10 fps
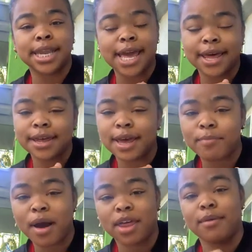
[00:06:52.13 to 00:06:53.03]
Diana in
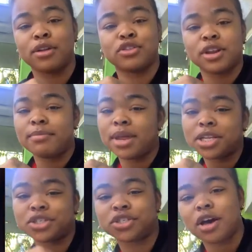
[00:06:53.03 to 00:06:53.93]
probably about 30
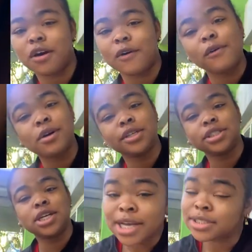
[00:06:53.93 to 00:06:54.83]
minutes or so.
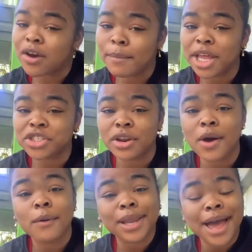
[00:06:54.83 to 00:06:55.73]
So I'm gonna let y'all know
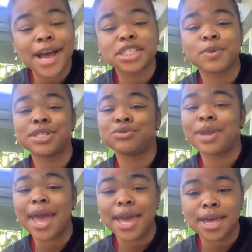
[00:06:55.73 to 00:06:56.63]
how class went
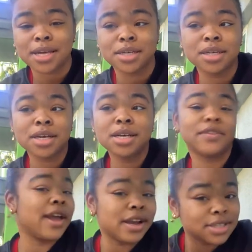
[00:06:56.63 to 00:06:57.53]
today.
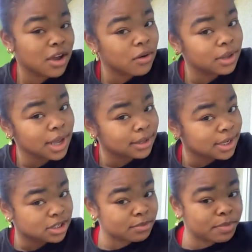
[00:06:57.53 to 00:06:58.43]
The hair's not gonna look like
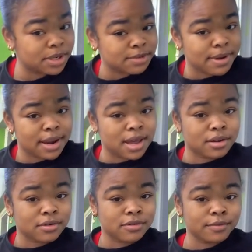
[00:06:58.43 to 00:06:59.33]
this. So I'm gonna put this
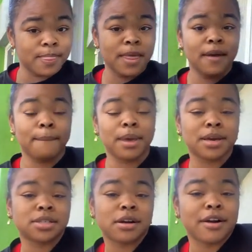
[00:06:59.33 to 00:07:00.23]
bandana on
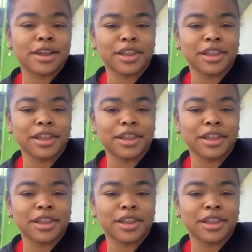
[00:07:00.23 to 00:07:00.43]
because I already